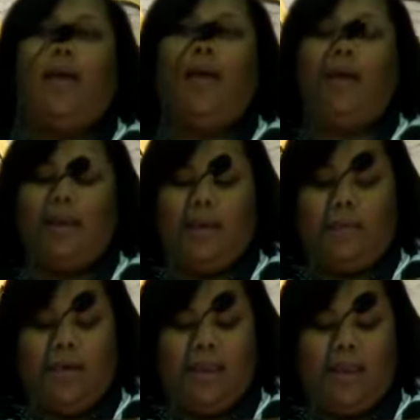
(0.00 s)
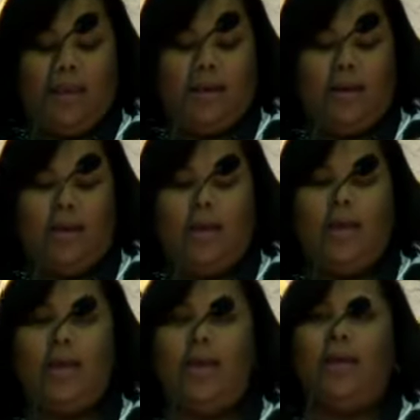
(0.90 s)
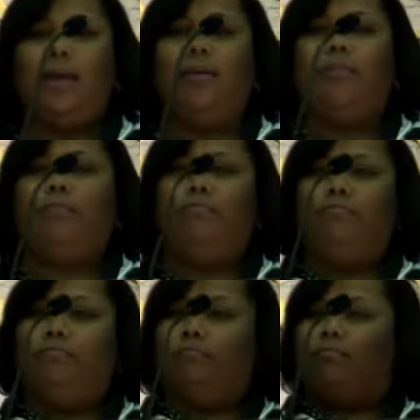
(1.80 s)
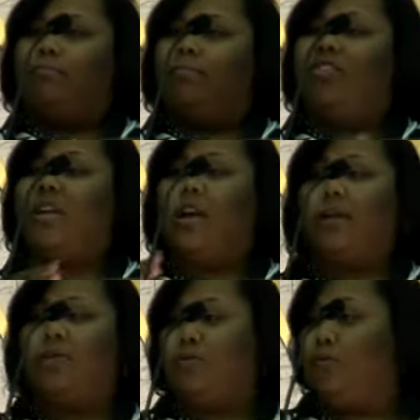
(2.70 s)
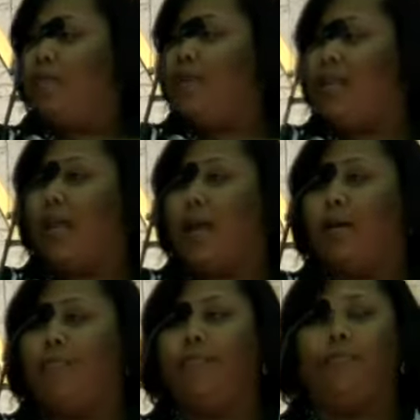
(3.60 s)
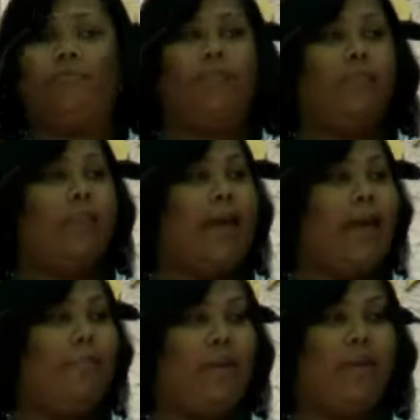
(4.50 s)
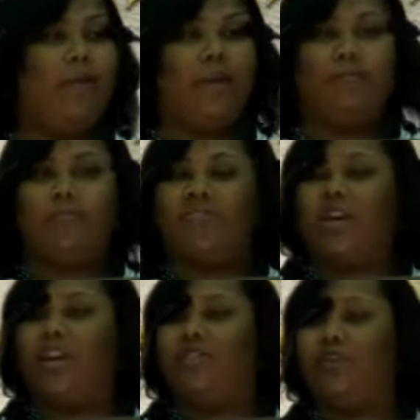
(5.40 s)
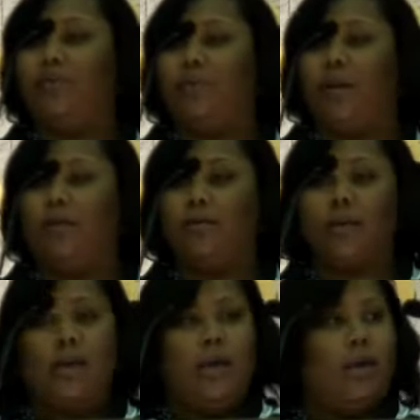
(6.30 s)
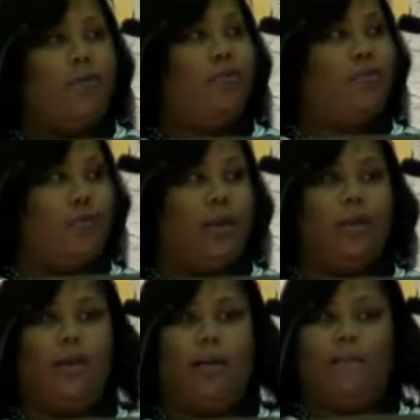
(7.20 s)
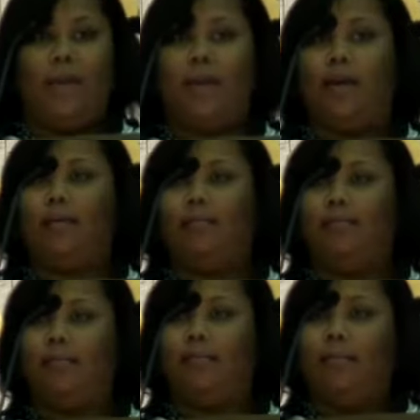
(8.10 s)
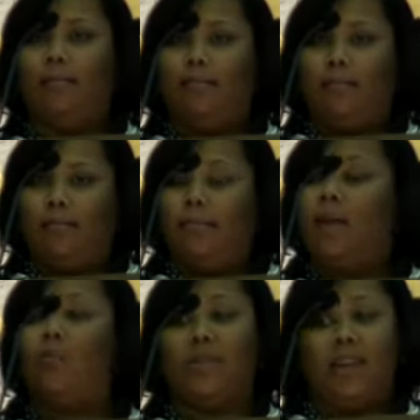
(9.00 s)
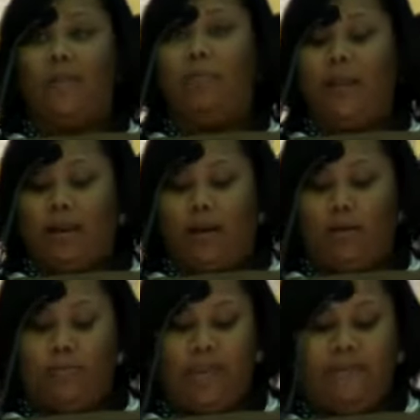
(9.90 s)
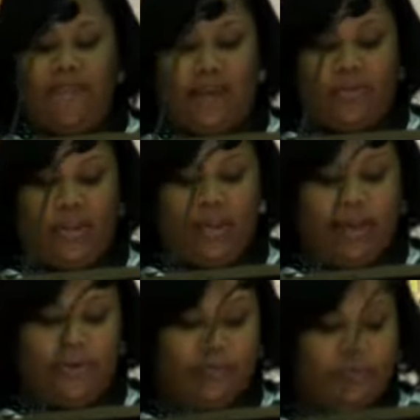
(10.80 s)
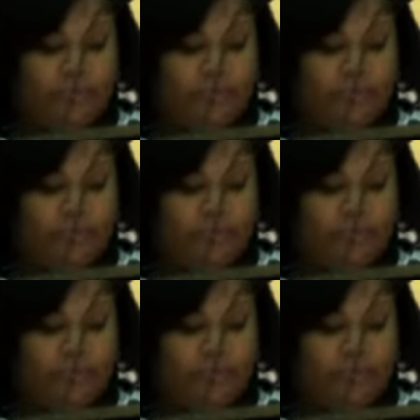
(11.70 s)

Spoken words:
And in Midian, he grew his hair, got married, changed careers. He was really a man that was never planning on being found again.